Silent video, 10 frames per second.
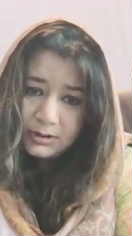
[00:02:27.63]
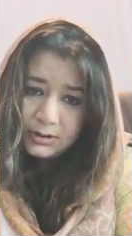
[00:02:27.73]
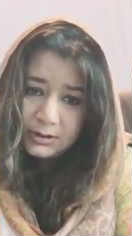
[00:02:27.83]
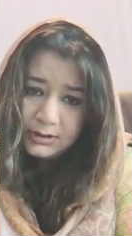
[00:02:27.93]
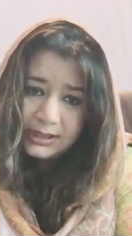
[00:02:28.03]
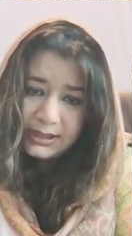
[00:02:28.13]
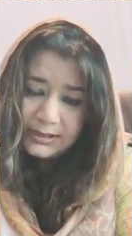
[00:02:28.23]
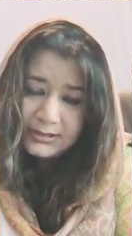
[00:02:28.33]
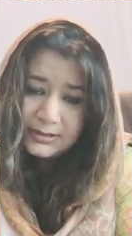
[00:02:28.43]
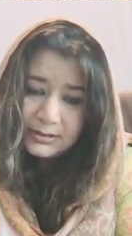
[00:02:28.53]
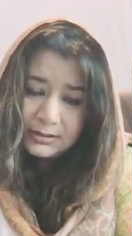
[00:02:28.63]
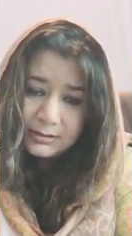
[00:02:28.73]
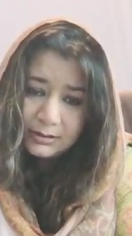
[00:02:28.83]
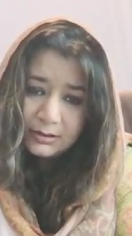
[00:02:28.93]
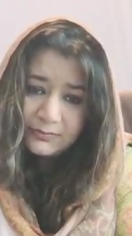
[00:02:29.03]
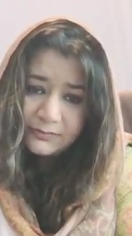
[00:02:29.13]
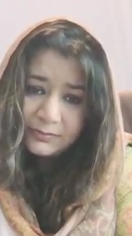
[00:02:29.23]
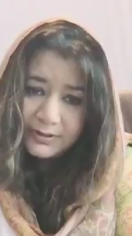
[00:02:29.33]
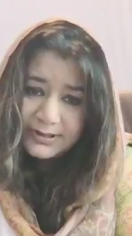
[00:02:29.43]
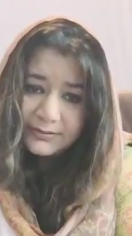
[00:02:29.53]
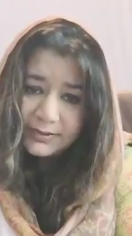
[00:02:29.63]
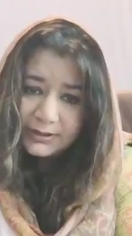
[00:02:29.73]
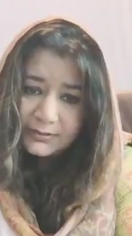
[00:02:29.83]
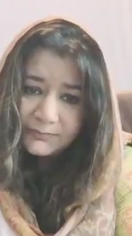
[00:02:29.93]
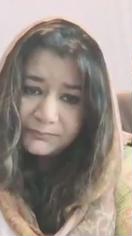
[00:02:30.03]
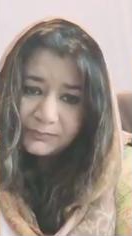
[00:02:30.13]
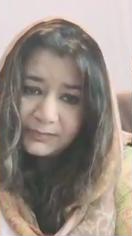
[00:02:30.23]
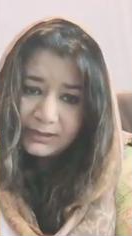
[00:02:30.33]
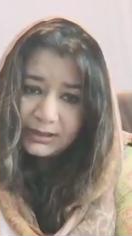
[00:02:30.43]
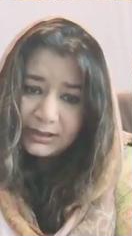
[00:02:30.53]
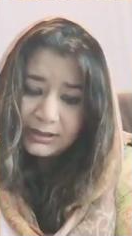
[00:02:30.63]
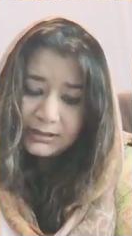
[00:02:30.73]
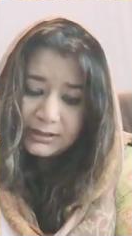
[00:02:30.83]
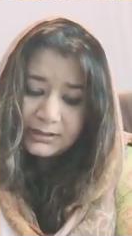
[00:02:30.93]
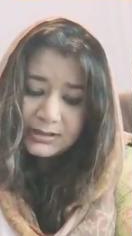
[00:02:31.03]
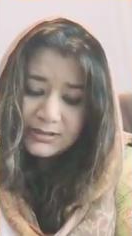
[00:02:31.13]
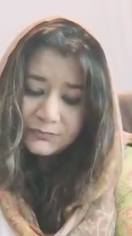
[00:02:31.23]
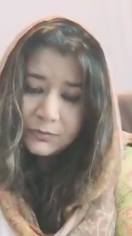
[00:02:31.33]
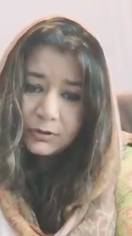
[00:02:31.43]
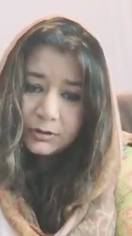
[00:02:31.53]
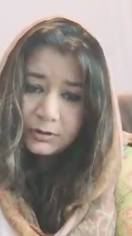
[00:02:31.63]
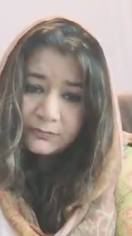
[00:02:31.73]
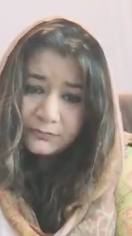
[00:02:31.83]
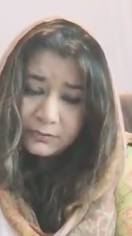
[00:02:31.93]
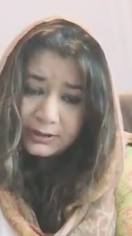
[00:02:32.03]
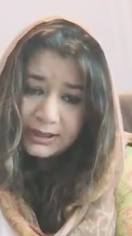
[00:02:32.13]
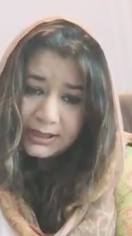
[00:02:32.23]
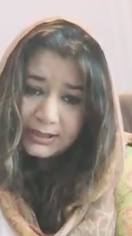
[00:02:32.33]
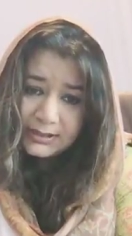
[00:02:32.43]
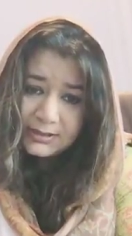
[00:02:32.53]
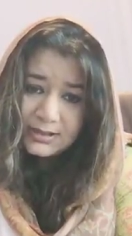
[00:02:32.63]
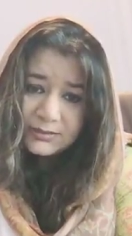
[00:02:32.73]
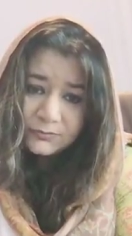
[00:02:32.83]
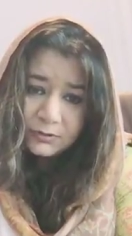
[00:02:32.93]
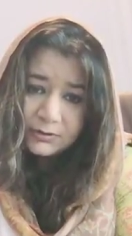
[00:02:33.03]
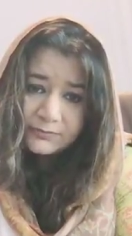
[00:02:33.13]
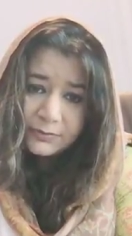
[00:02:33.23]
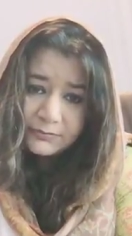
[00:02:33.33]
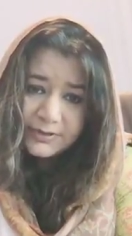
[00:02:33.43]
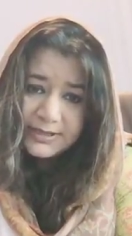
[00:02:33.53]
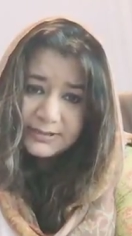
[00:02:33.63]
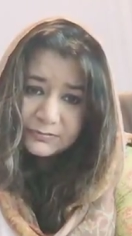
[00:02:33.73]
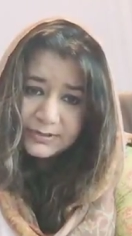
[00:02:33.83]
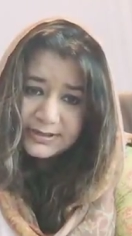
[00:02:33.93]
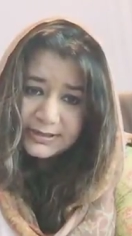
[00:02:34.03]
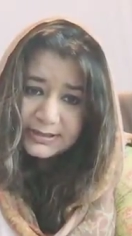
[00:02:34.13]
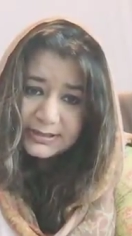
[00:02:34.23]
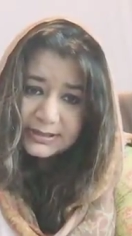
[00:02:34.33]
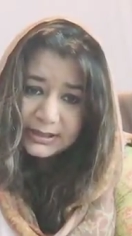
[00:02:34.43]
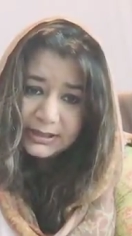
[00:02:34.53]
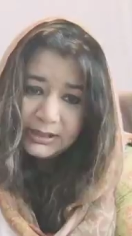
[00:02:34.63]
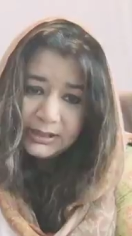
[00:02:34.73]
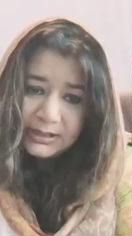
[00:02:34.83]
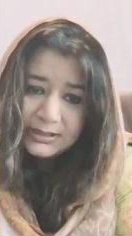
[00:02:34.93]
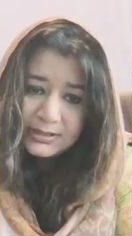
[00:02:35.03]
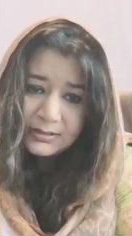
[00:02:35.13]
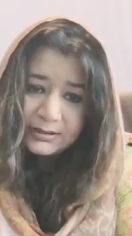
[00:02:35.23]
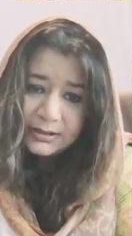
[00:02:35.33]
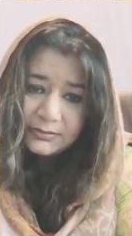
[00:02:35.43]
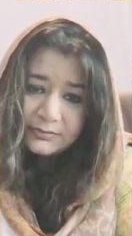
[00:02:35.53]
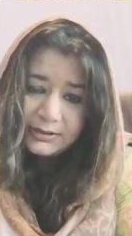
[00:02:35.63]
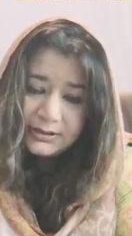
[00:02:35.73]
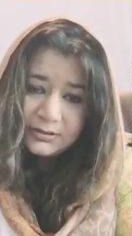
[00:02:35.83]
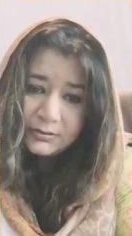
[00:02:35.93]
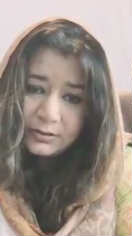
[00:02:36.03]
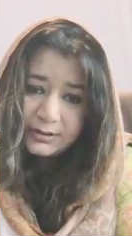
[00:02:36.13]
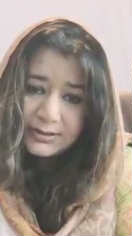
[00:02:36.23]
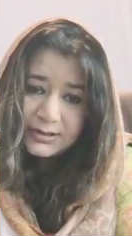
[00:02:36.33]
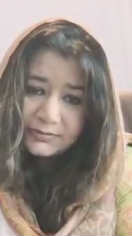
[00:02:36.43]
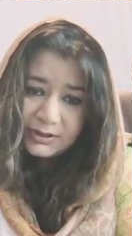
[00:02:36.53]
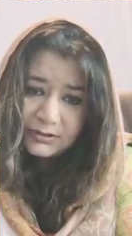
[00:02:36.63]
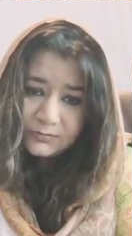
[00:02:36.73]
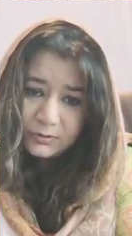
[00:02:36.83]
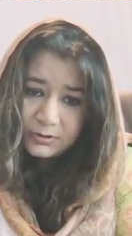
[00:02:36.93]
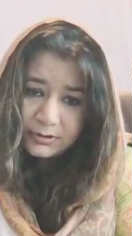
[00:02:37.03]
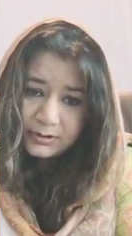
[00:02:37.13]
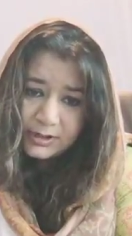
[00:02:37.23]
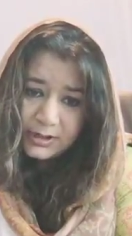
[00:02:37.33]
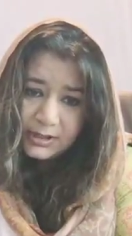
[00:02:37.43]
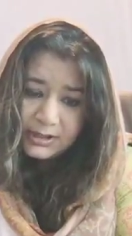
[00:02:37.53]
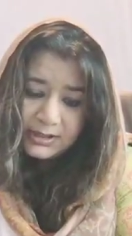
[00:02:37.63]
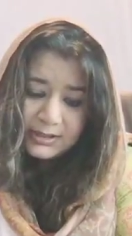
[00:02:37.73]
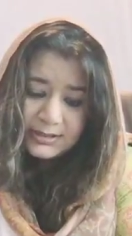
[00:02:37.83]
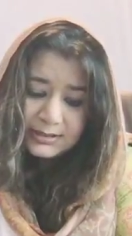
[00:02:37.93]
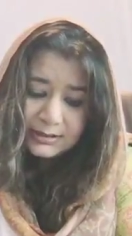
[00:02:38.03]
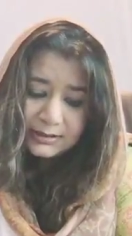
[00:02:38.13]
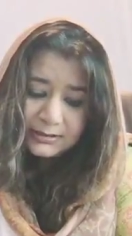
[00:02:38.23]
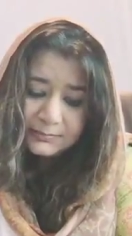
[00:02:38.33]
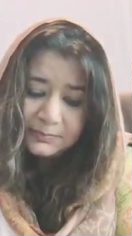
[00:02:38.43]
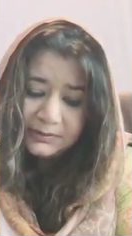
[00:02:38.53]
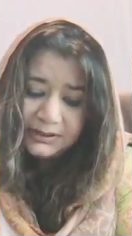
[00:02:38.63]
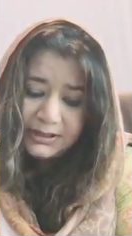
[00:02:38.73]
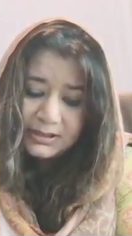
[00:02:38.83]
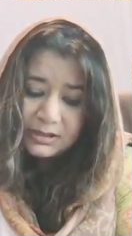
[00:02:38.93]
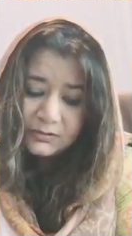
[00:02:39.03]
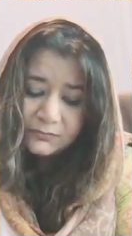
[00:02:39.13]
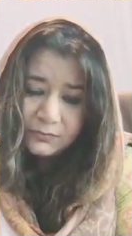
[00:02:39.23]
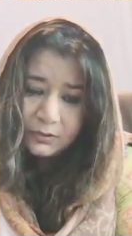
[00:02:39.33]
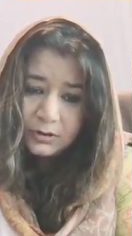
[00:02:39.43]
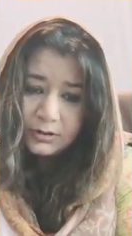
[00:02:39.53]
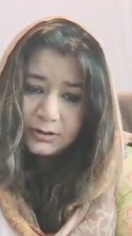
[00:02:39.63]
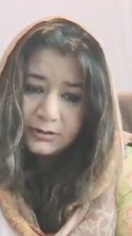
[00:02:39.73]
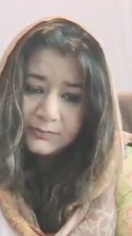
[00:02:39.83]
land of Syria. And it is a war for land, it is a war for resources. It is not a religion orchestrated war. It is a complete war